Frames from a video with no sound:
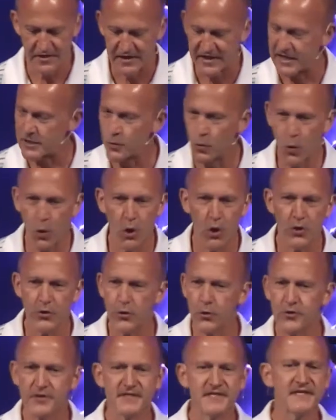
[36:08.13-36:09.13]
in word
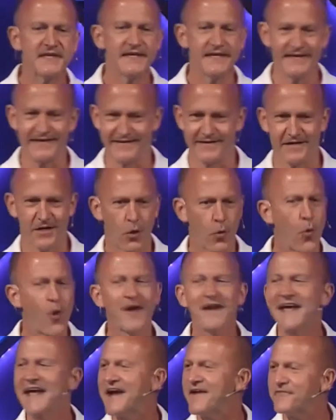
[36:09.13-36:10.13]
or deed,
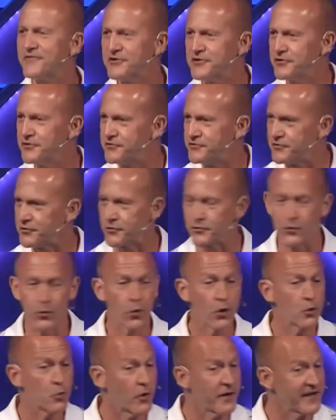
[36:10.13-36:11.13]
whatever you do. The
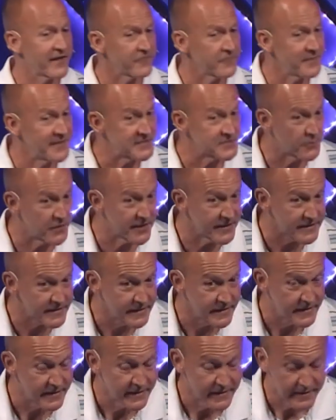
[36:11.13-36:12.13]
word whatever means what?
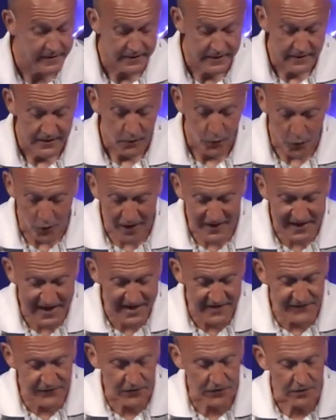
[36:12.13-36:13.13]

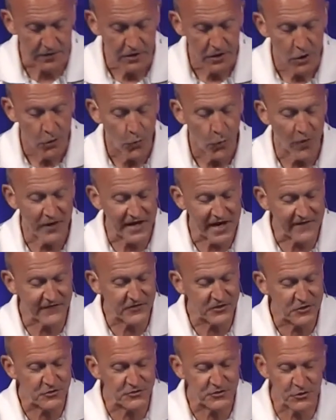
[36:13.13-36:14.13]
Whatever. Whatever
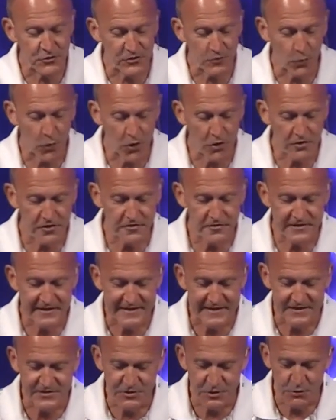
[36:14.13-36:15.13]
you do in word or
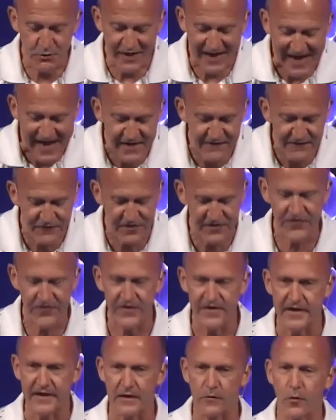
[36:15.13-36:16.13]
deed, do
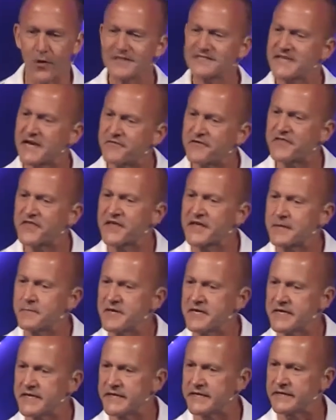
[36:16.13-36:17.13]
everything. What does everything
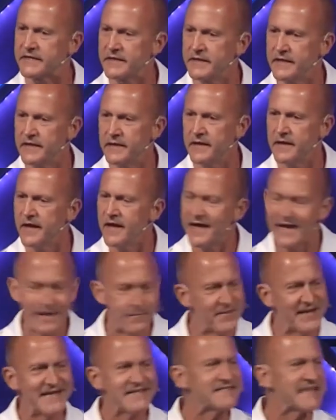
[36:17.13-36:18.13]
mean? Everything. It
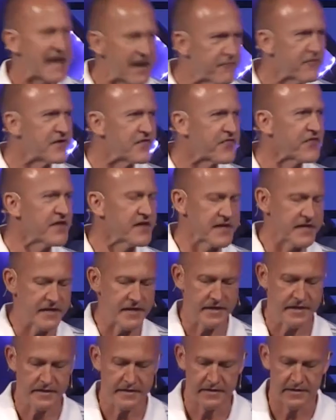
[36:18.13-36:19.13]
means everything.
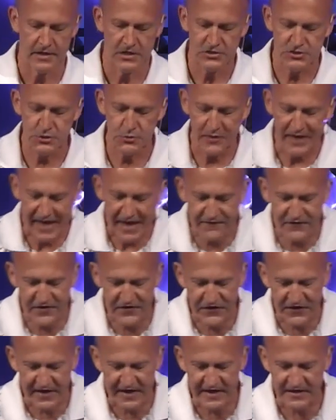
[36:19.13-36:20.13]
Do
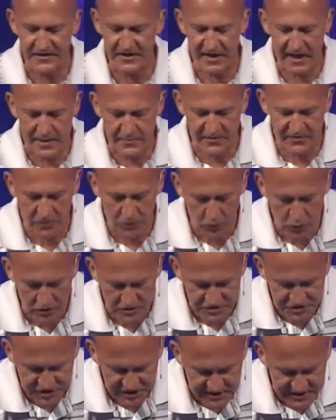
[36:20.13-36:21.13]
everything in the name of the Lord
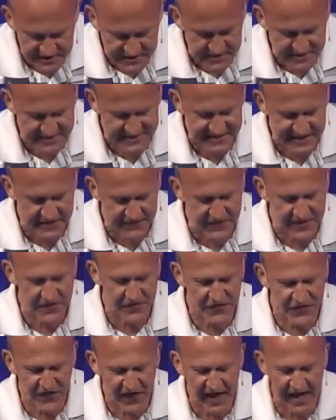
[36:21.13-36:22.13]
Jesus, giving
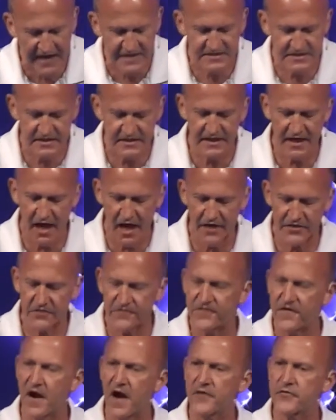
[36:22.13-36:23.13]
thanks to God the
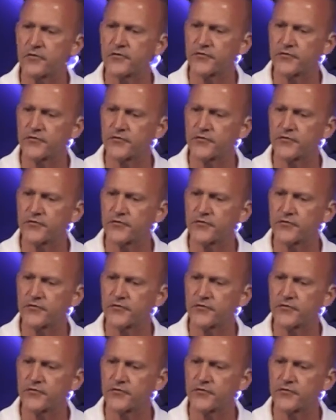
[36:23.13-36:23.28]
Father